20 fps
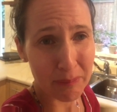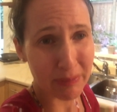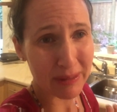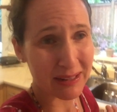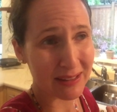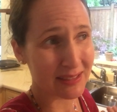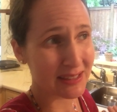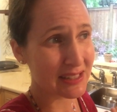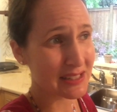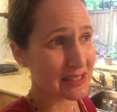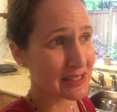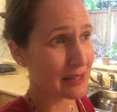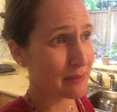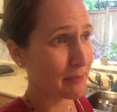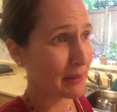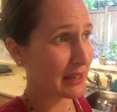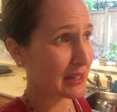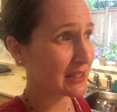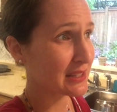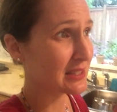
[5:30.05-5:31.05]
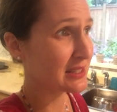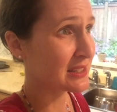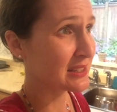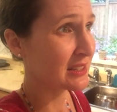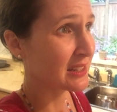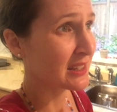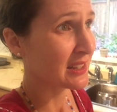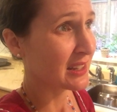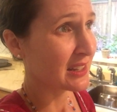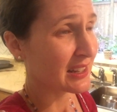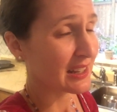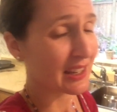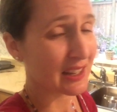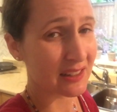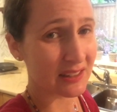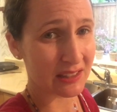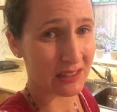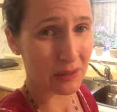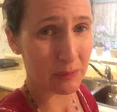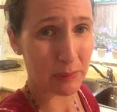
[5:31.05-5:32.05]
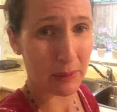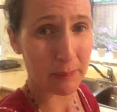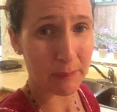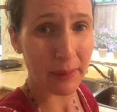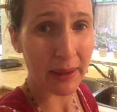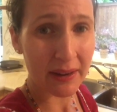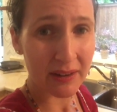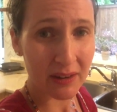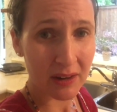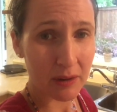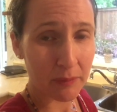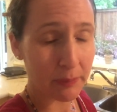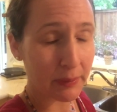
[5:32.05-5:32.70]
but at least it makes it a little bit better.